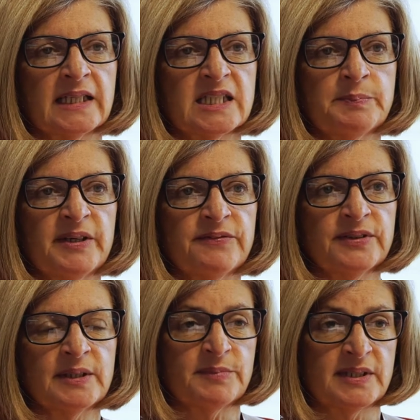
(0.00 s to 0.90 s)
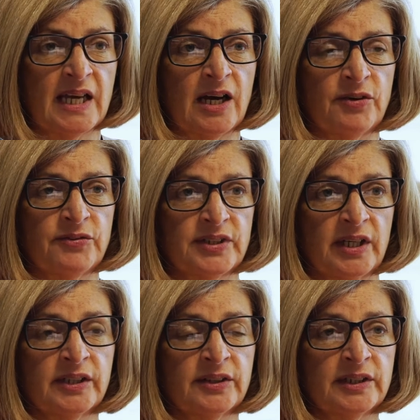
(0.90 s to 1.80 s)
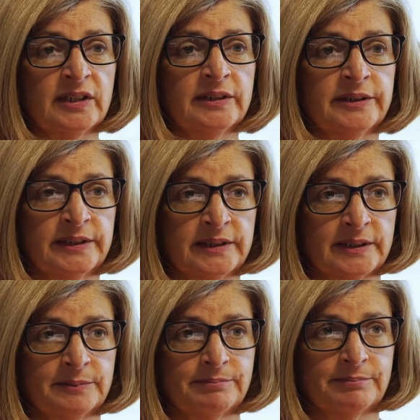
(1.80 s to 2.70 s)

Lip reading: and speak for themselves and other learners.